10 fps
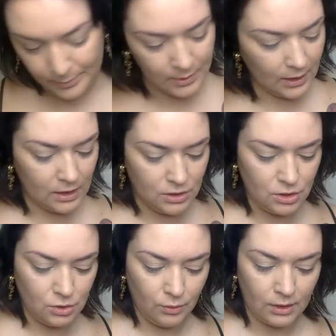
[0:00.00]
I'm going to
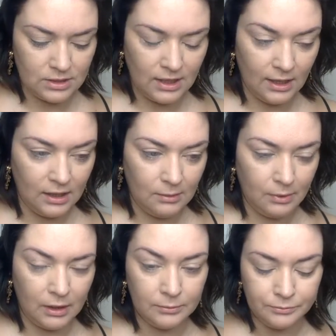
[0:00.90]
do a tiny
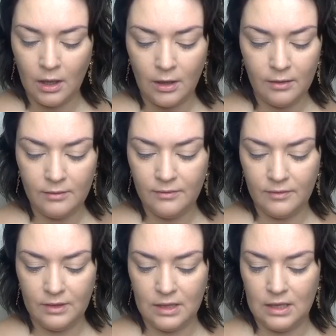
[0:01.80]
bit of
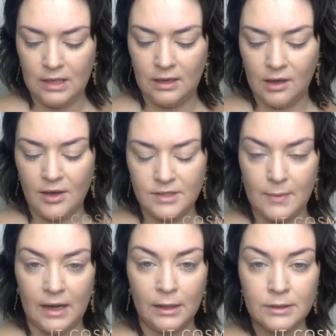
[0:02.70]
the It
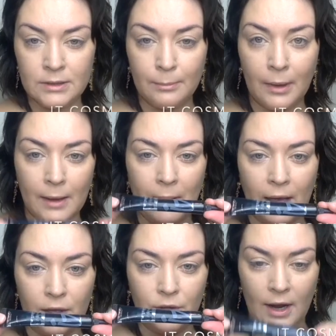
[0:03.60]
Cosmetics Bye Bye
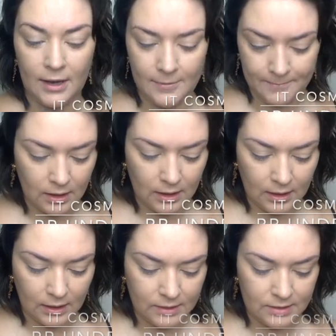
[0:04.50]
Under Eye.
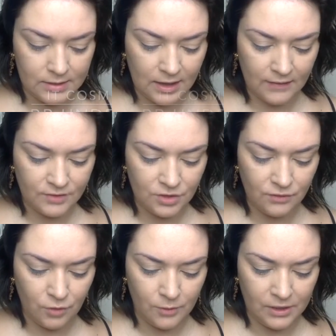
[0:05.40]
And they have two
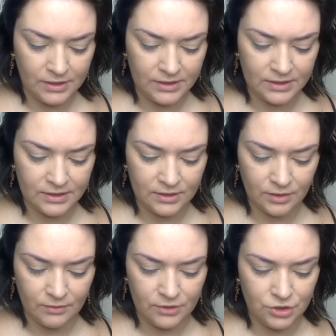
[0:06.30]
formulas. This is
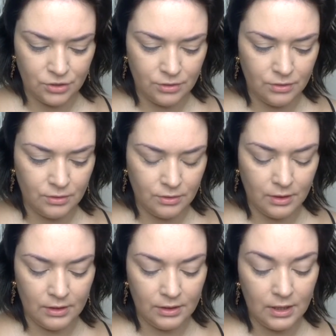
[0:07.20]
their original.
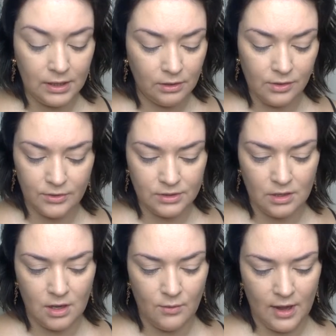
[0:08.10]
A little goes a
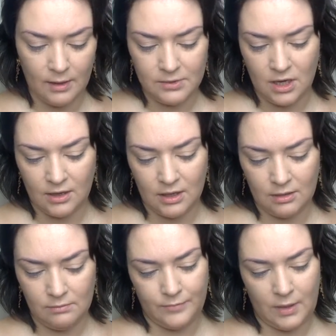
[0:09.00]
long way.
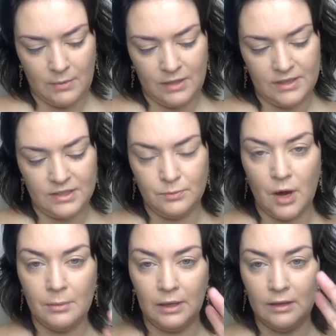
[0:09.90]
I mean, this is
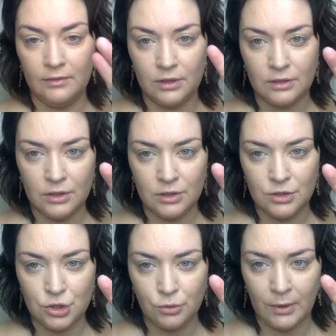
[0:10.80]
probably even
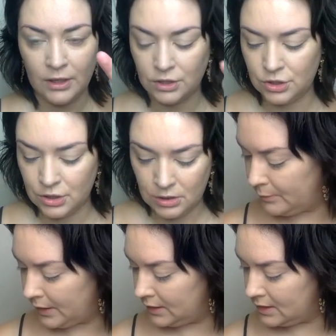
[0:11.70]
too much,
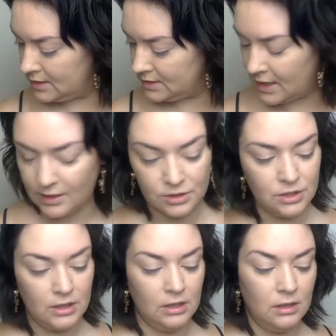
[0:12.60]
but this
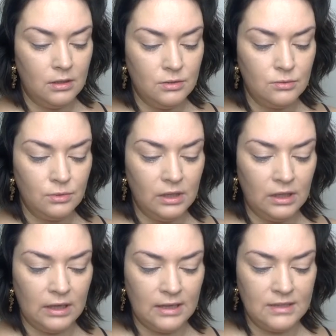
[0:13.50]
actually is really
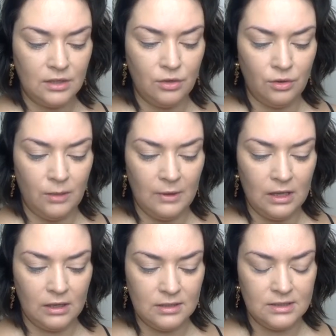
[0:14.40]
nice and creamy
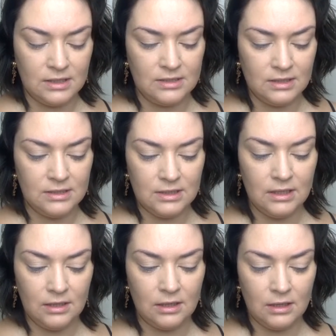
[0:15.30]
in consistency.